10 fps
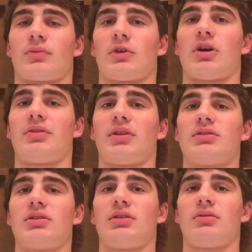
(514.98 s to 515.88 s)
Alright,
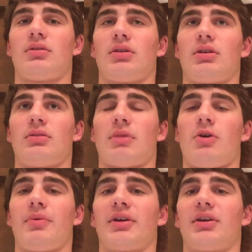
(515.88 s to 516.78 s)
that's it. I
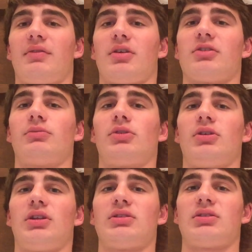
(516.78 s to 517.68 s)
hope I can give you all some
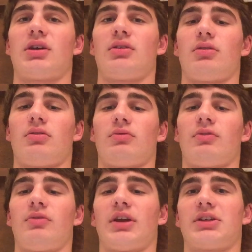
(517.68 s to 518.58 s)
good insight on
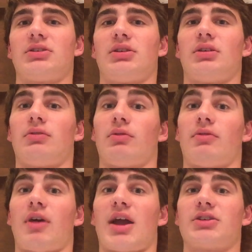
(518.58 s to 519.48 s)
reflection and
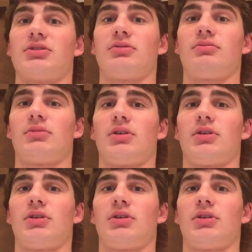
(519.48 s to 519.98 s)
refraction